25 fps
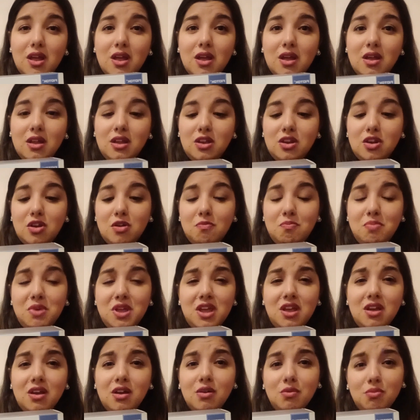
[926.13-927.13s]
you know,
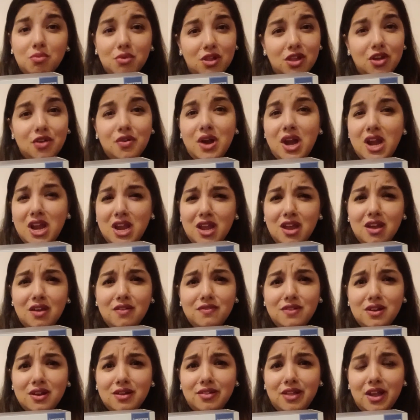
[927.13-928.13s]
be a really great
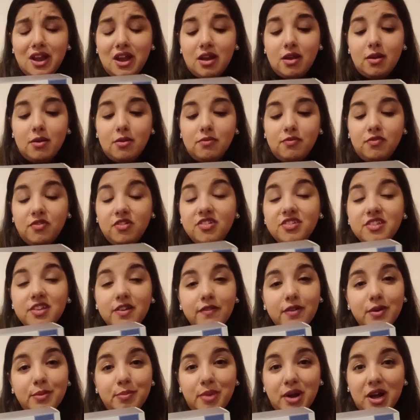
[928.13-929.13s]
gift. I was like, for
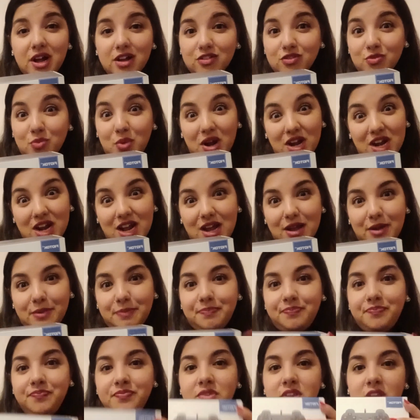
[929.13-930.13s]
$7, why not?
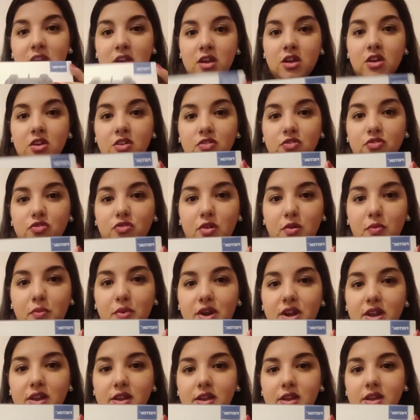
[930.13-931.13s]
So I went
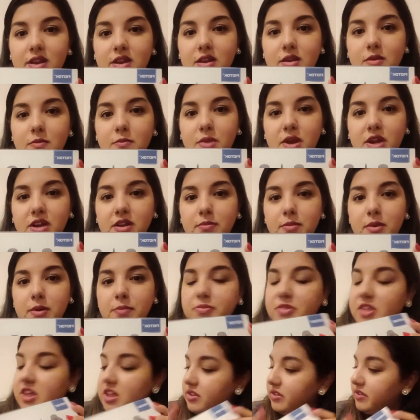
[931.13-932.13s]
ahead and picked him up
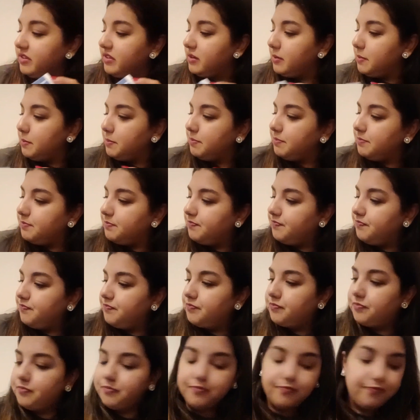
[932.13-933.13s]
this.
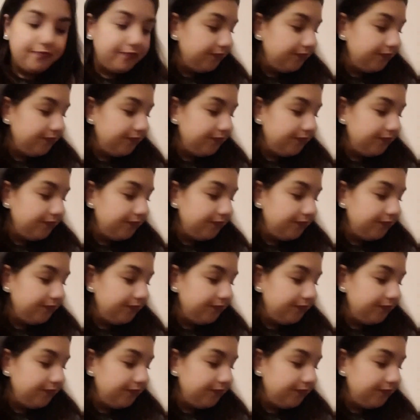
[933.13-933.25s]
I